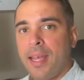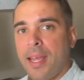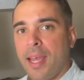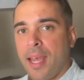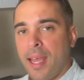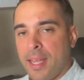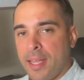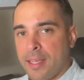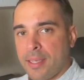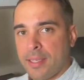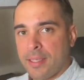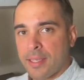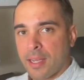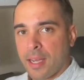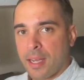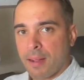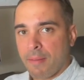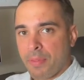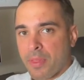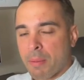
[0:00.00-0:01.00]
And
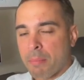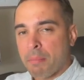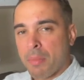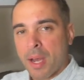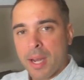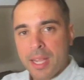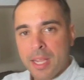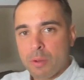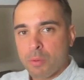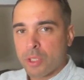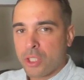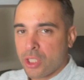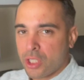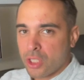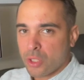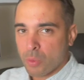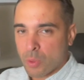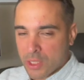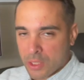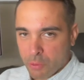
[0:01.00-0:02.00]
uh, the money
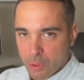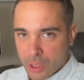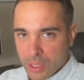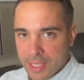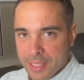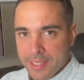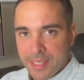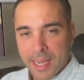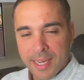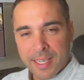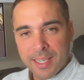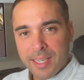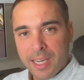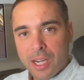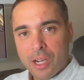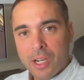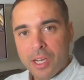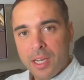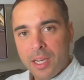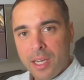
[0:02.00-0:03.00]
was, was really
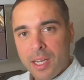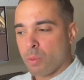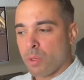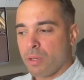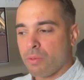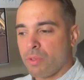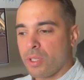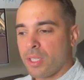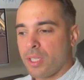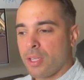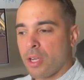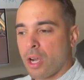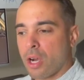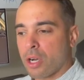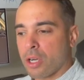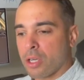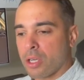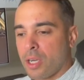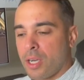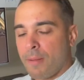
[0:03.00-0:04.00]
secondary. We really
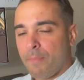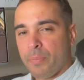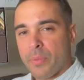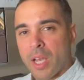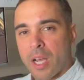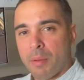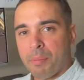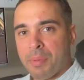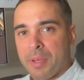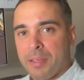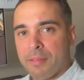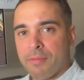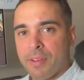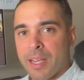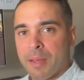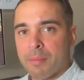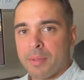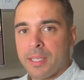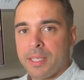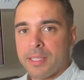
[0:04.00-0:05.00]
are helping
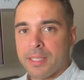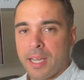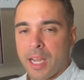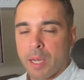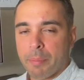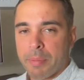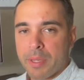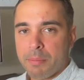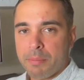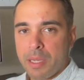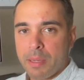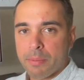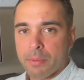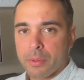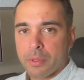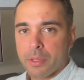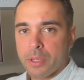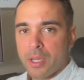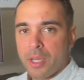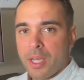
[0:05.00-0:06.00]
families and helping
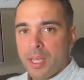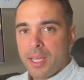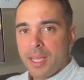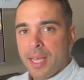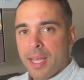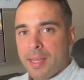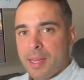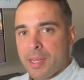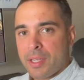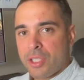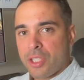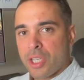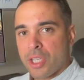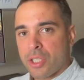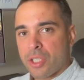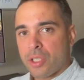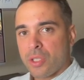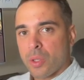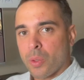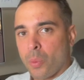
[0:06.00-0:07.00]
people. And it's
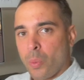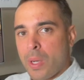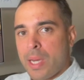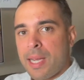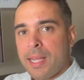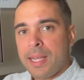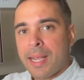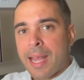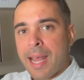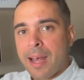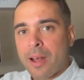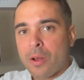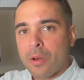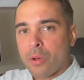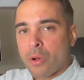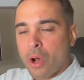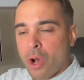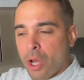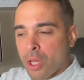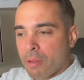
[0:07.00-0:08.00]
just weeding
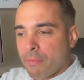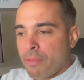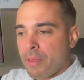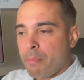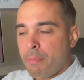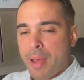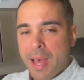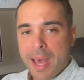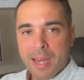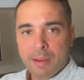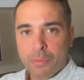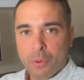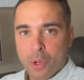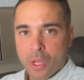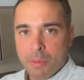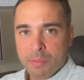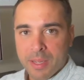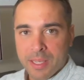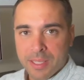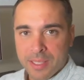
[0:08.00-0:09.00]
out all of the bad
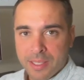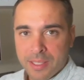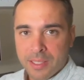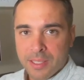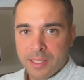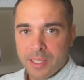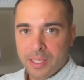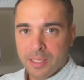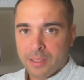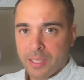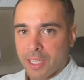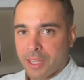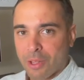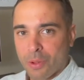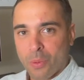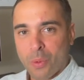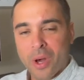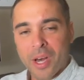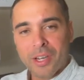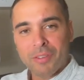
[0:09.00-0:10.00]
appointments, like the
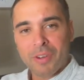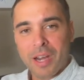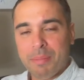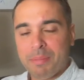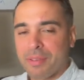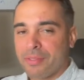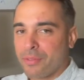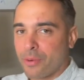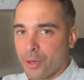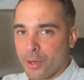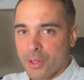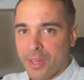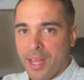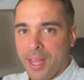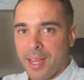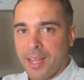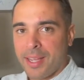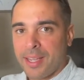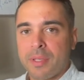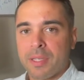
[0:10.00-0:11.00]
one right before
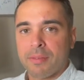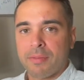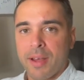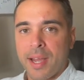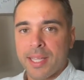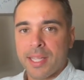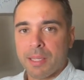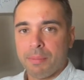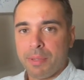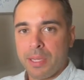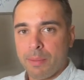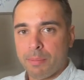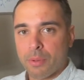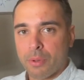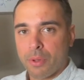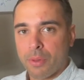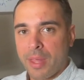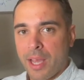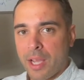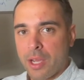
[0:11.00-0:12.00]
that, to find the
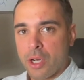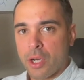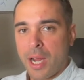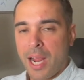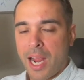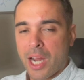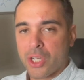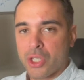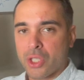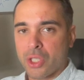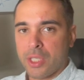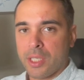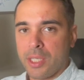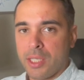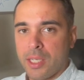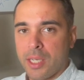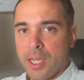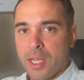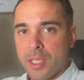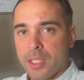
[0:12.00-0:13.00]
people that you're actually
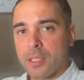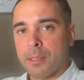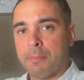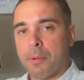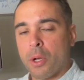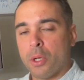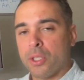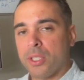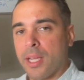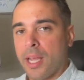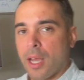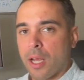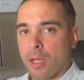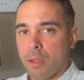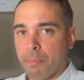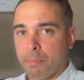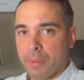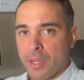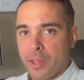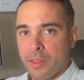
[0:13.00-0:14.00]
supposed to help
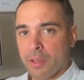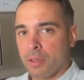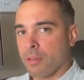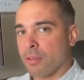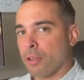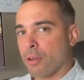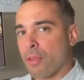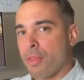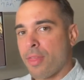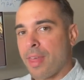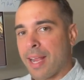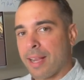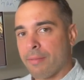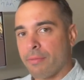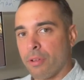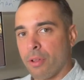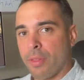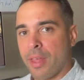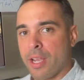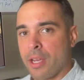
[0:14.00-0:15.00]
and they're, they're
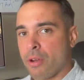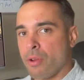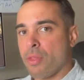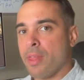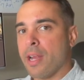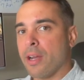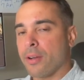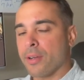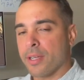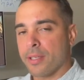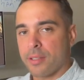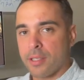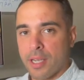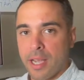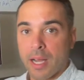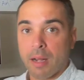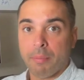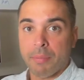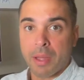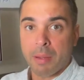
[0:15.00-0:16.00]
thankful that you're there to, to
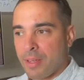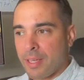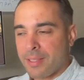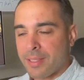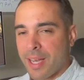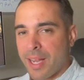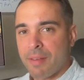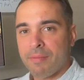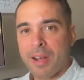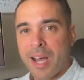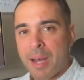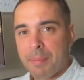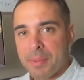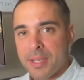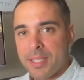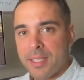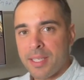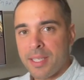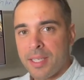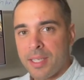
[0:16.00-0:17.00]
help them. It's kind of
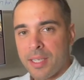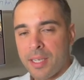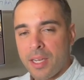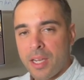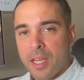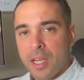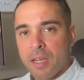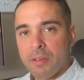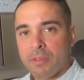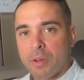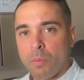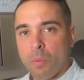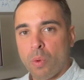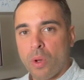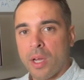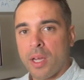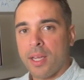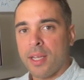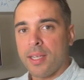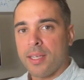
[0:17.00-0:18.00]
opposite from
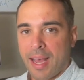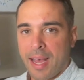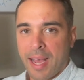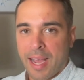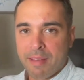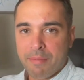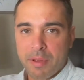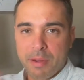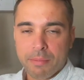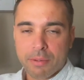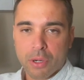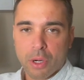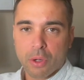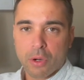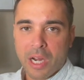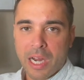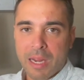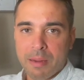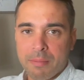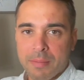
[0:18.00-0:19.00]
what I've been
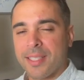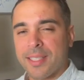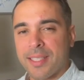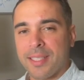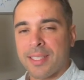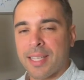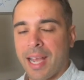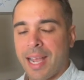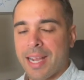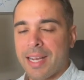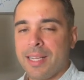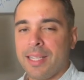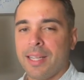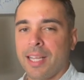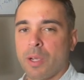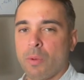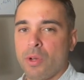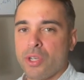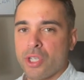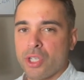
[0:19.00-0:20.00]
programmed society,
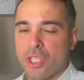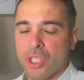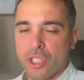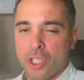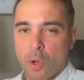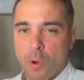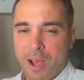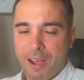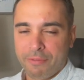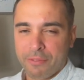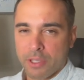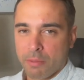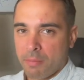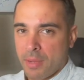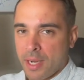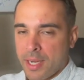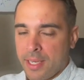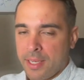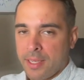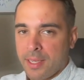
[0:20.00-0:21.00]
like we should just go after
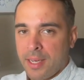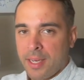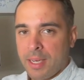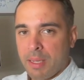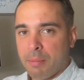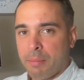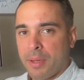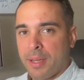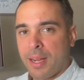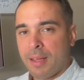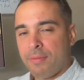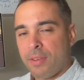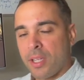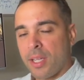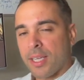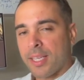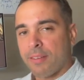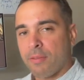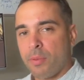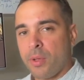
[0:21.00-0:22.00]
money. But I feel
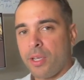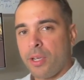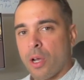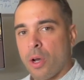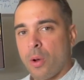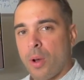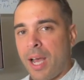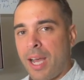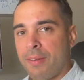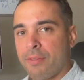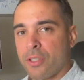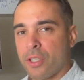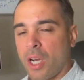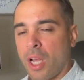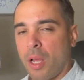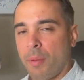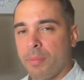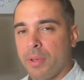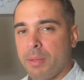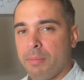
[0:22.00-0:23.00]
like if we go after
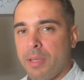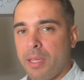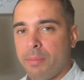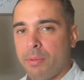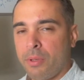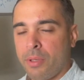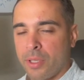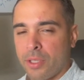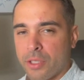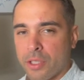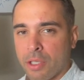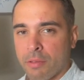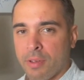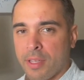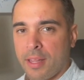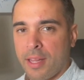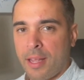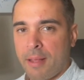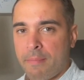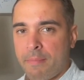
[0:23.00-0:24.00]
helping people and
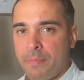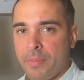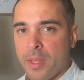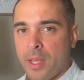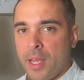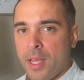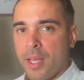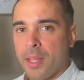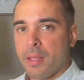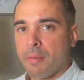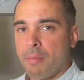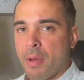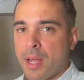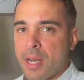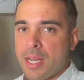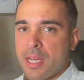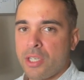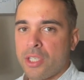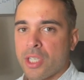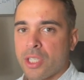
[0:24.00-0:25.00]
serving them, the
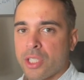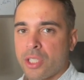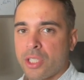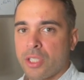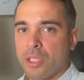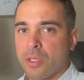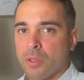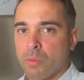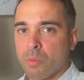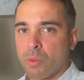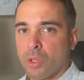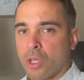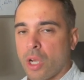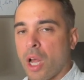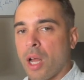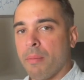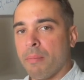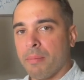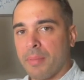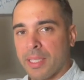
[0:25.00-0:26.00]
money just will
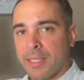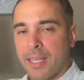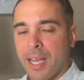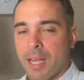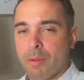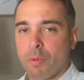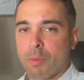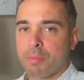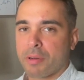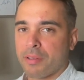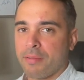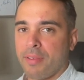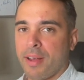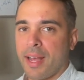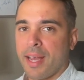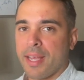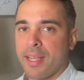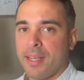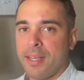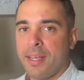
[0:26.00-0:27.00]
come. Like God will
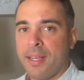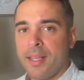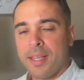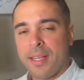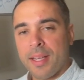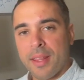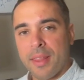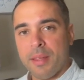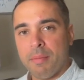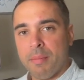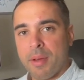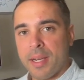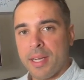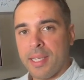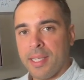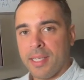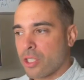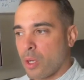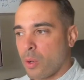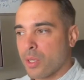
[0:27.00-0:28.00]
provide the money.
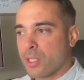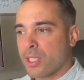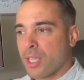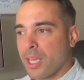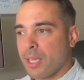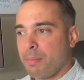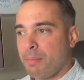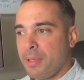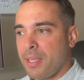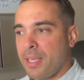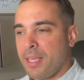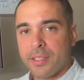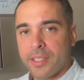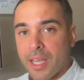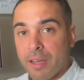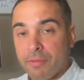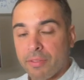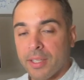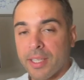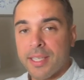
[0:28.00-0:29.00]
So it's like being
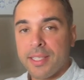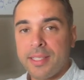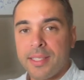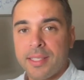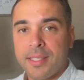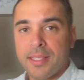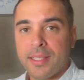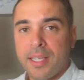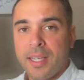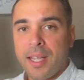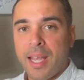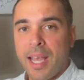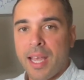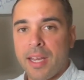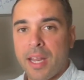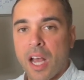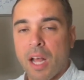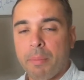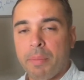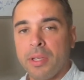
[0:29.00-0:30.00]
selfless
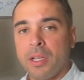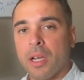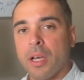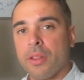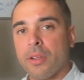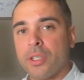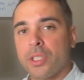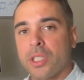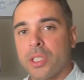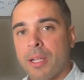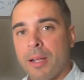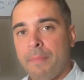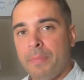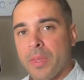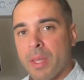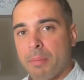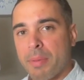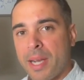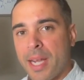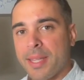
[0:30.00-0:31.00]
and helping others,
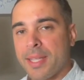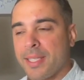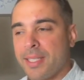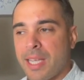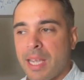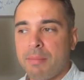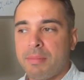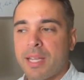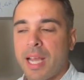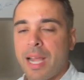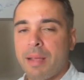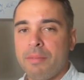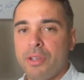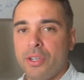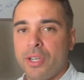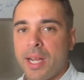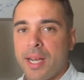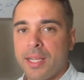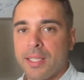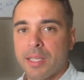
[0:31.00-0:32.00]
but at the same time, you're
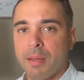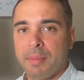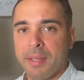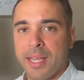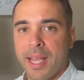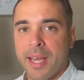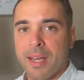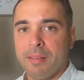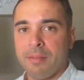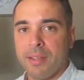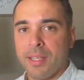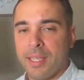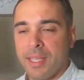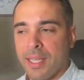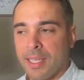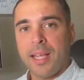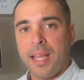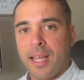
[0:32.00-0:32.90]
getting something out of it.